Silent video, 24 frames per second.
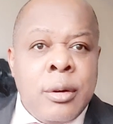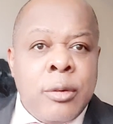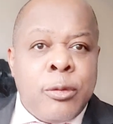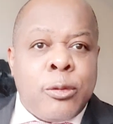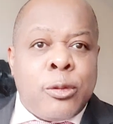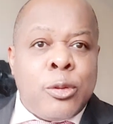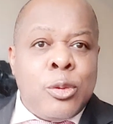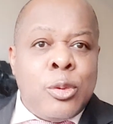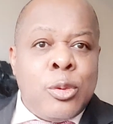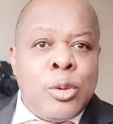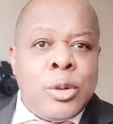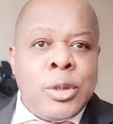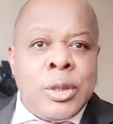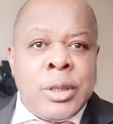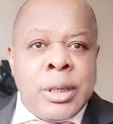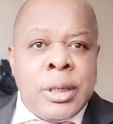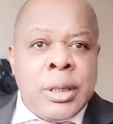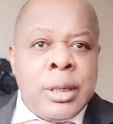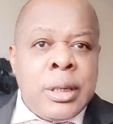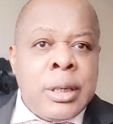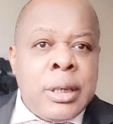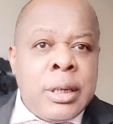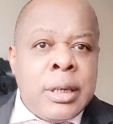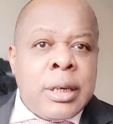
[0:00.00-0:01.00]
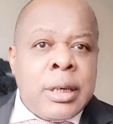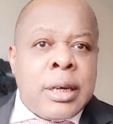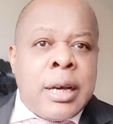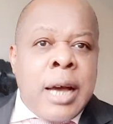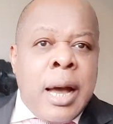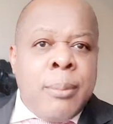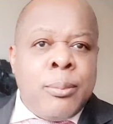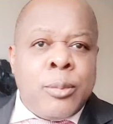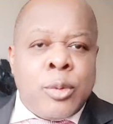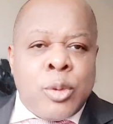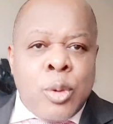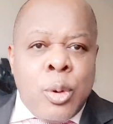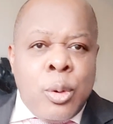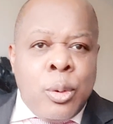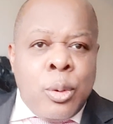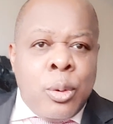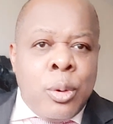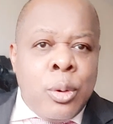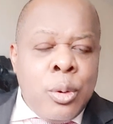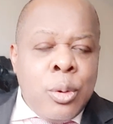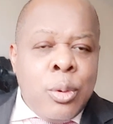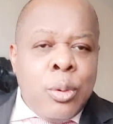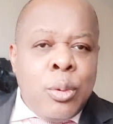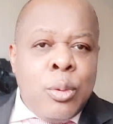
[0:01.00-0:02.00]
Frundi,
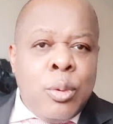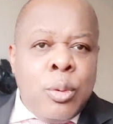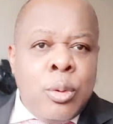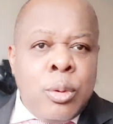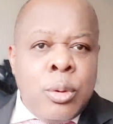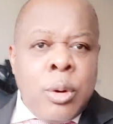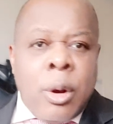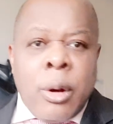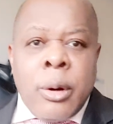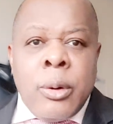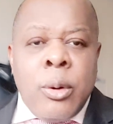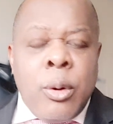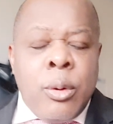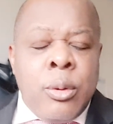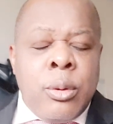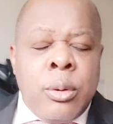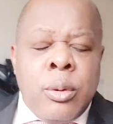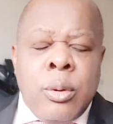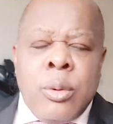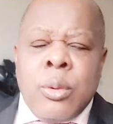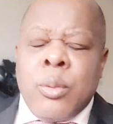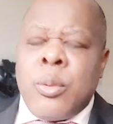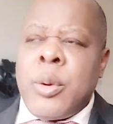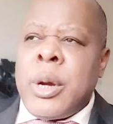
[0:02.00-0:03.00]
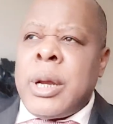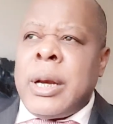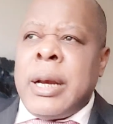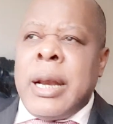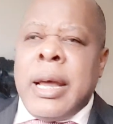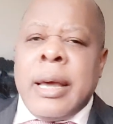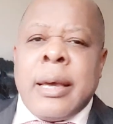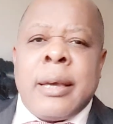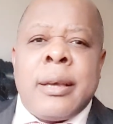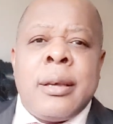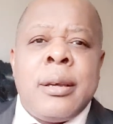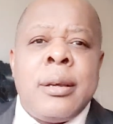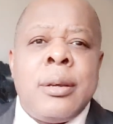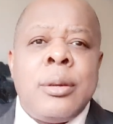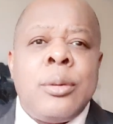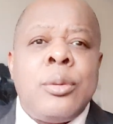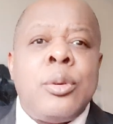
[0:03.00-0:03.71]
Kamto, Ulol, Ugwenlek.